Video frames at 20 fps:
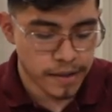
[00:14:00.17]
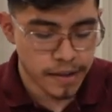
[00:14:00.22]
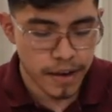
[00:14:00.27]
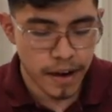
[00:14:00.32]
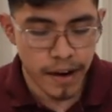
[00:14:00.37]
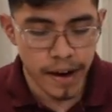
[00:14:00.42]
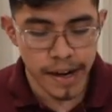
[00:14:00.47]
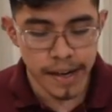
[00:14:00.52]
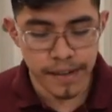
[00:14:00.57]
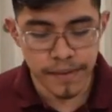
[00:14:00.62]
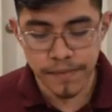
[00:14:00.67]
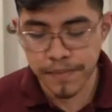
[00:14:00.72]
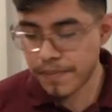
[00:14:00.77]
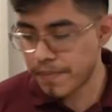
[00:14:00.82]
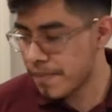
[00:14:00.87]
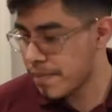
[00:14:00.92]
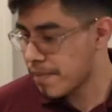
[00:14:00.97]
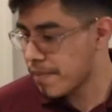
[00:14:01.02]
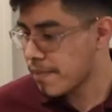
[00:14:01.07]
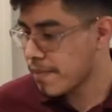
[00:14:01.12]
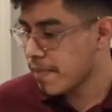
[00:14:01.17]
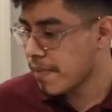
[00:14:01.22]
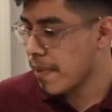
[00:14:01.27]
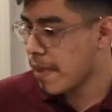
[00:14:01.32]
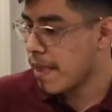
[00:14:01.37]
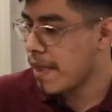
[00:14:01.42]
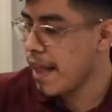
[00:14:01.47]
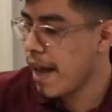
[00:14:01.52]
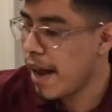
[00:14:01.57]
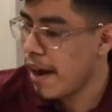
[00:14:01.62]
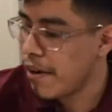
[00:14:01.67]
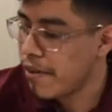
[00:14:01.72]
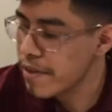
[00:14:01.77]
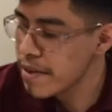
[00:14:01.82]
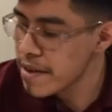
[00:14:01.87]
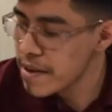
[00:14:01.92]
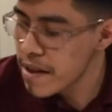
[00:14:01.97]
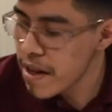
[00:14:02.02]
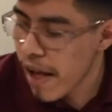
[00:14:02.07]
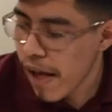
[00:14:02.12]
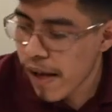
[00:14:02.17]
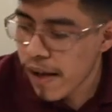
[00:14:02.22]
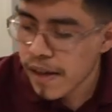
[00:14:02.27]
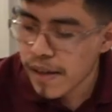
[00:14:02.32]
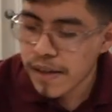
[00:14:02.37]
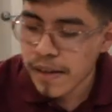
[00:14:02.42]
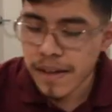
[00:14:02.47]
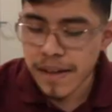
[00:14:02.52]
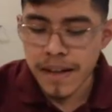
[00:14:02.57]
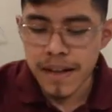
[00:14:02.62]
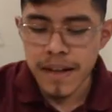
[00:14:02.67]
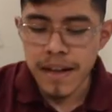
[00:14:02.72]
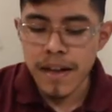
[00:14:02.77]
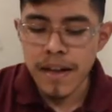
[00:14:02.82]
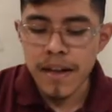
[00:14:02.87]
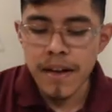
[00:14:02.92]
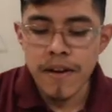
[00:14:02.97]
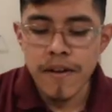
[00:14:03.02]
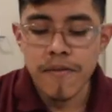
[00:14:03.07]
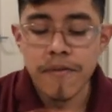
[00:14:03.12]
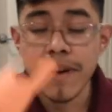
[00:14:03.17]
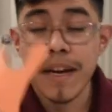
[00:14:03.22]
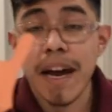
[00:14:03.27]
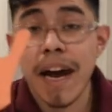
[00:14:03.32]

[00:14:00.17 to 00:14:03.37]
All right, now we